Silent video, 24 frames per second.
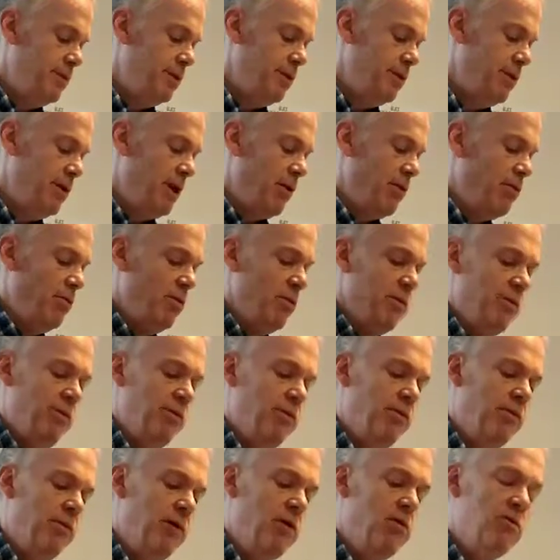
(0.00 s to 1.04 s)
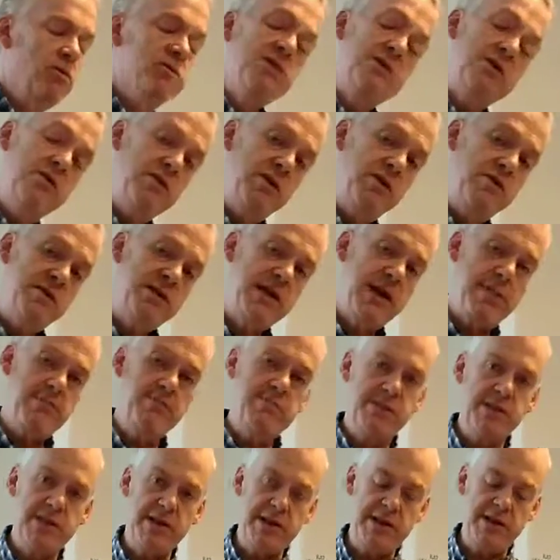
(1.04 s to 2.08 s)
Now, we also use hemp
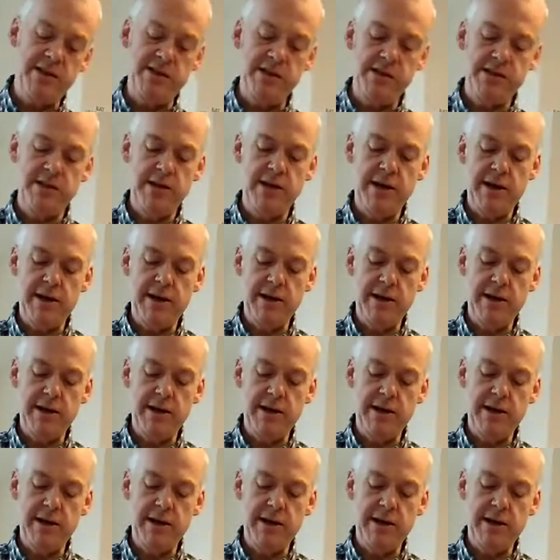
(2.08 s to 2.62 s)
seeds.